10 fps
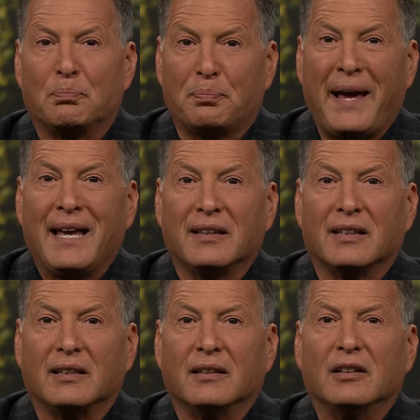
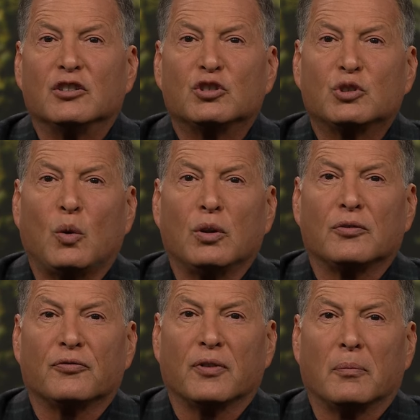badly, stolen
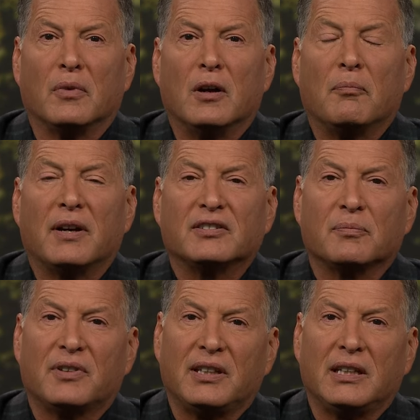from by some
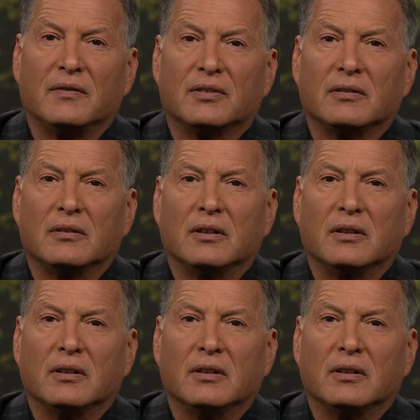thieves.